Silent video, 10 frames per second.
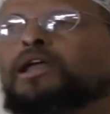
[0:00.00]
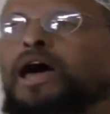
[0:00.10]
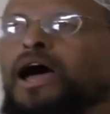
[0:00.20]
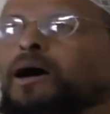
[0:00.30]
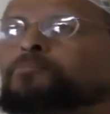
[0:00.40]

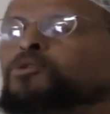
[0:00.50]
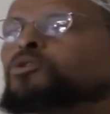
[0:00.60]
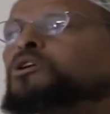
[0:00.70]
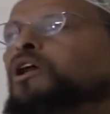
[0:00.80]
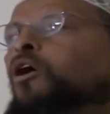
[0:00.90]

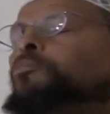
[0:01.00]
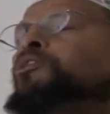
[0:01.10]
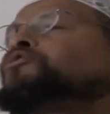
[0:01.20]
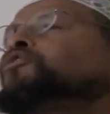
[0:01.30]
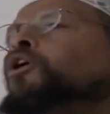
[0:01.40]
Alhamdulillah. Or
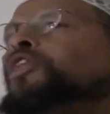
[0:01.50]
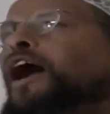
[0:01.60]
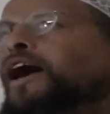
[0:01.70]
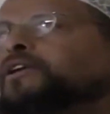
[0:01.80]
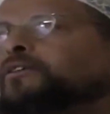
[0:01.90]
before
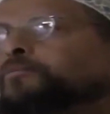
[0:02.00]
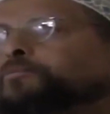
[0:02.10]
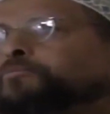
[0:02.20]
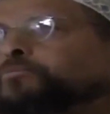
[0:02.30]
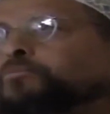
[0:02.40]
that,
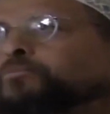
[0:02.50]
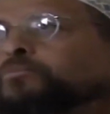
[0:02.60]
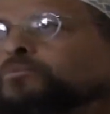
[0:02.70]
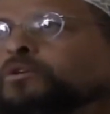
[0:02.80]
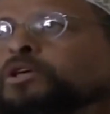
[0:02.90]

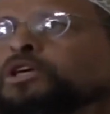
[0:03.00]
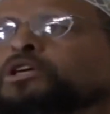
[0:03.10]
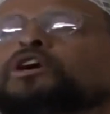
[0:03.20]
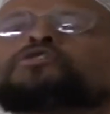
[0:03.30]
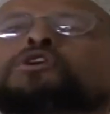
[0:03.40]
he
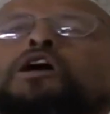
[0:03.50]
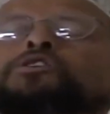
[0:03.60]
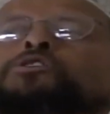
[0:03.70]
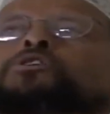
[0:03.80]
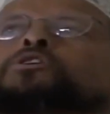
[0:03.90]
gives
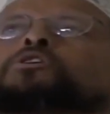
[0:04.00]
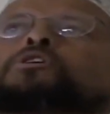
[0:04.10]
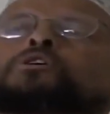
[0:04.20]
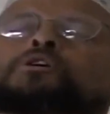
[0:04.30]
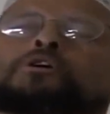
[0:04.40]
us
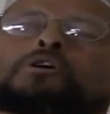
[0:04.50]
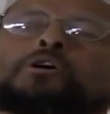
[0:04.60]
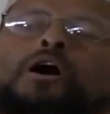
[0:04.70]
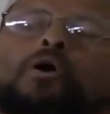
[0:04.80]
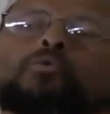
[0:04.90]

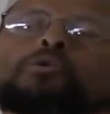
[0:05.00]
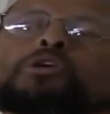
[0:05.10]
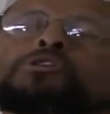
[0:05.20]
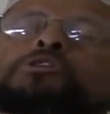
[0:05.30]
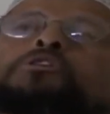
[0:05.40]
a
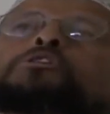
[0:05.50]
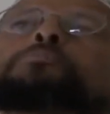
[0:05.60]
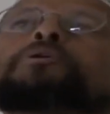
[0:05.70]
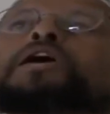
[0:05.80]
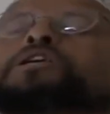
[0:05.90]
reason
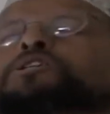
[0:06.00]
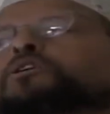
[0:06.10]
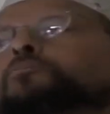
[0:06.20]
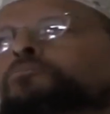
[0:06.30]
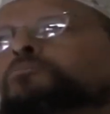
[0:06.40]
to
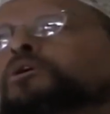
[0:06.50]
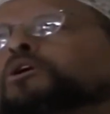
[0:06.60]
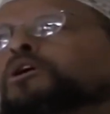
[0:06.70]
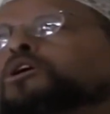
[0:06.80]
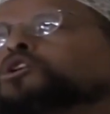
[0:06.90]
praise him.
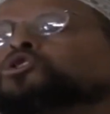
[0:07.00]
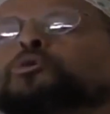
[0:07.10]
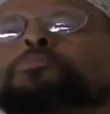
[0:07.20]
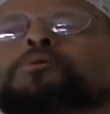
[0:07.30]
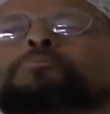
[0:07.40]

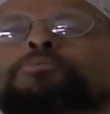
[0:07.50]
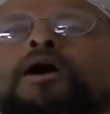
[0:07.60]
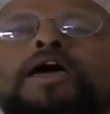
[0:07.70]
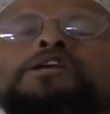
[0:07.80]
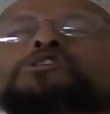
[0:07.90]
He's to be
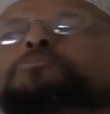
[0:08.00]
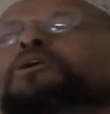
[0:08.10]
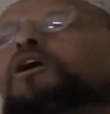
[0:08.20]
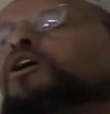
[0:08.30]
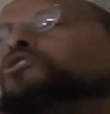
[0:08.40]
praised
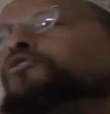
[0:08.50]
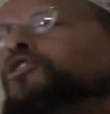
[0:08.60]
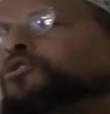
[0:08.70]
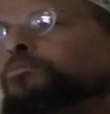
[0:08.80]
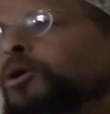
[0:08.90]
because
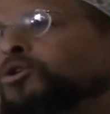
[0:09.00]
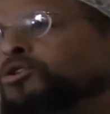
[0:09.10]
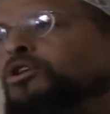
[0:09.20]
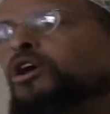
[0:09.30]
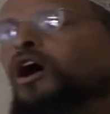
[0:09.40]
of his
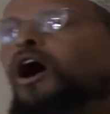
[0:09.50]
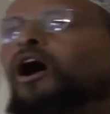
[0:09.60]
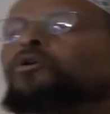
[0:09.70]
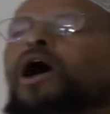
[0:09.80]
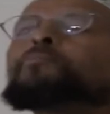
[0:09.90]
mercy.
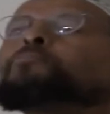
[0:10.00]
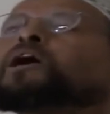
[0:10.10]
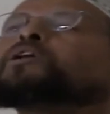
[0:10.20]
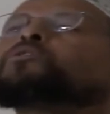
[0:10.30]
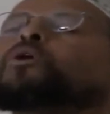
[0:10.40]

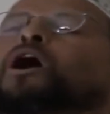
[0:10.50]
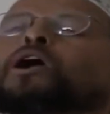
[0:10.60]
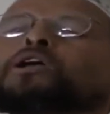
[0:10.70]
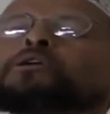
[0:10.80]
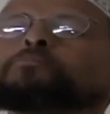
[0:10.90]
Ar-Rahman
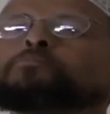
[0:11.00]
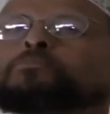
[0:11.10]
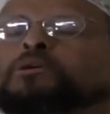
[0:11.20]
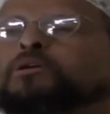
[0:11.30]
Rahim.